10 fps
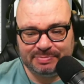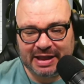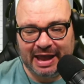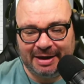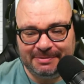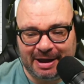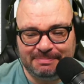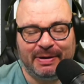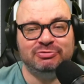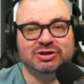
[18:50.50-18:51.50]
and
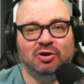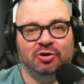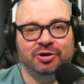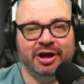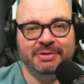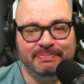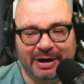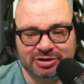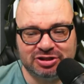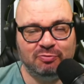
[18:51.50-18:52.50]
bounce on and
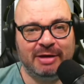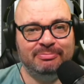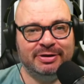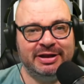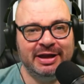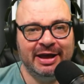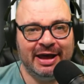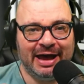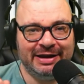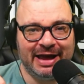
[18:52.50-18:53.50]
bounce to Wembley
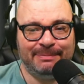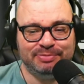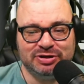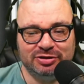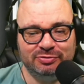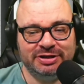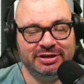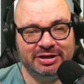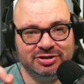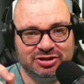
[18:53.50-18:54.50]
and
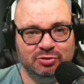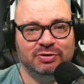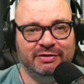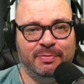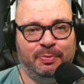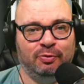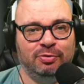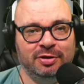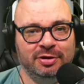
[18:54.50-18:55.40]
absolutely do Liverpool.